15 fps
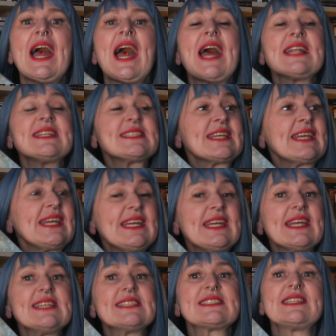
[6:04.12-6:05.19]
and
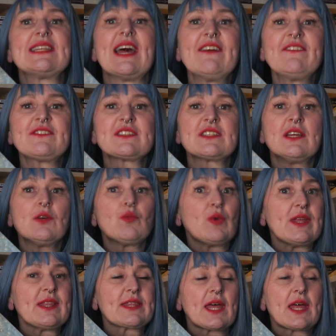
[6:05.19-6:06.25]
he is left
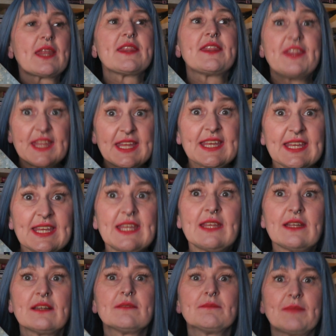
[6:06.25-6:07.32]
with the
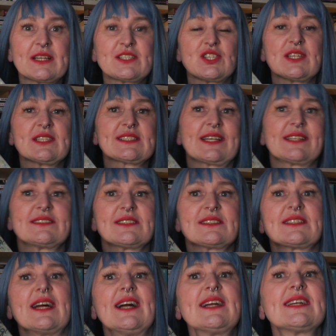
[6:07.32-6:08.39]
magic Santa
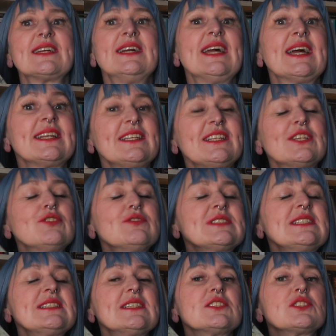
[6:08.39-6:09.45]
sack, and he
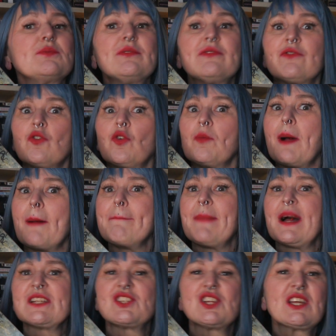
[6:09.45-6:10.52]
uses it to perform
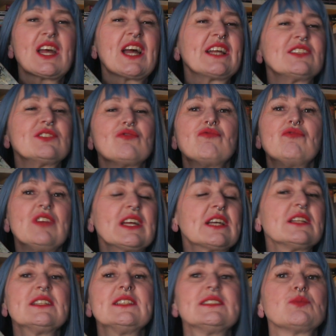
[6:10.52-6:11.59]
magic and
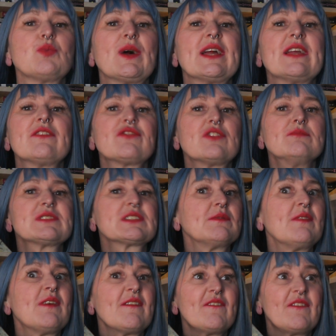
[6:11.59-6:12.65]
wriggle his way from
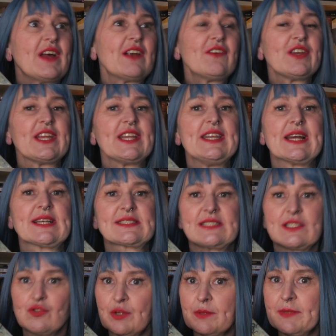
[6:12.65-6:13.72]
some very
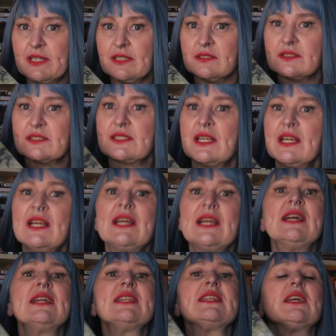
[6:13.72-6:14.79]
nasty criminals.
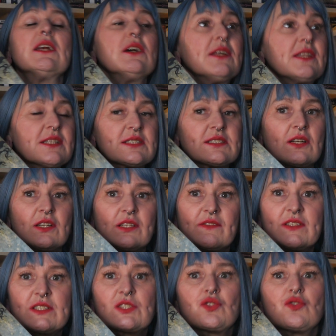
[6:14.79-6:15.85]
The other side of
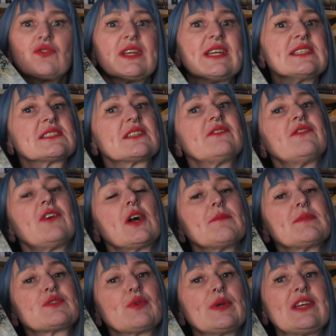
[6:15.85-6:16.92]
the story is the fight
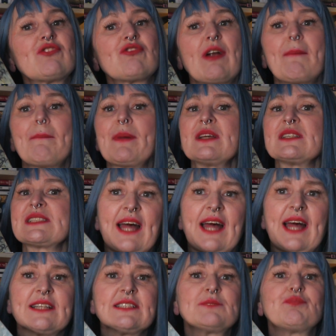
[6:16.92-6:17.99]
between Krampus
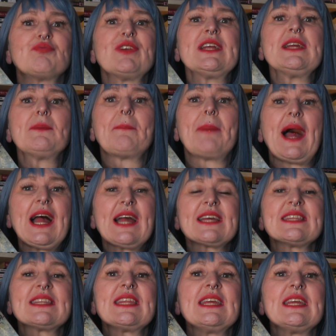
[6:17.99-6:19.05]
and bring
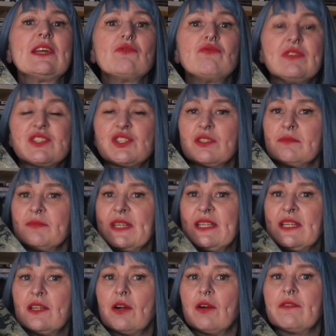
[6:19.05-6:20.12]
back the original
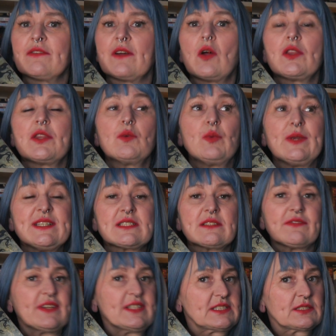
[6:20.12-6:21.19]
meaning of the winter
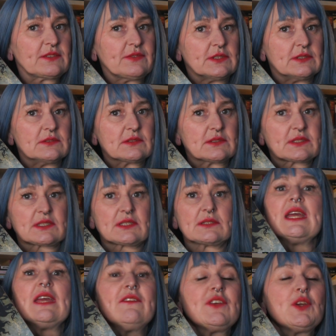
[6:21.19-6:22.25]
festivals.
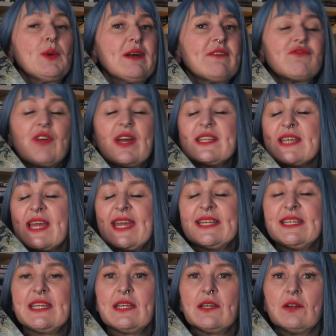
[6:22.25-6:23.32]
If you have read
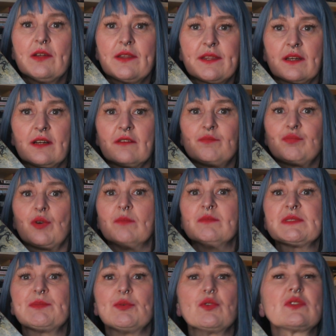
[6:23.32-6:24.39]
any other of
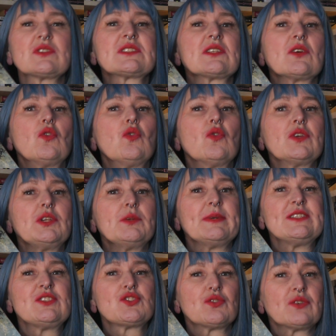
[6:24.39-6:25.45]
Brom's books or you
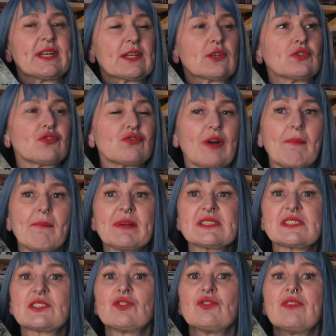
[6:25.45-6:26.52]
enjoy a good Krampus
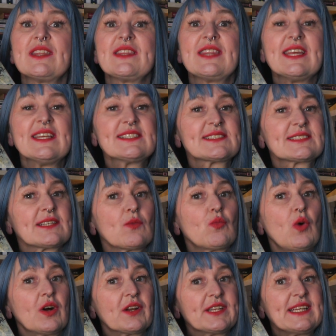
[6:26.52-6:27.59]
story, this
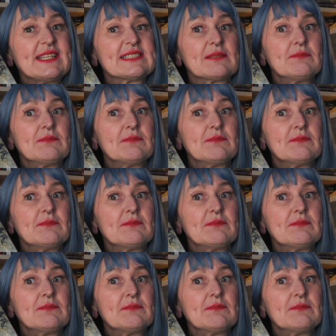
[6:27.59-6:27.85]
one is a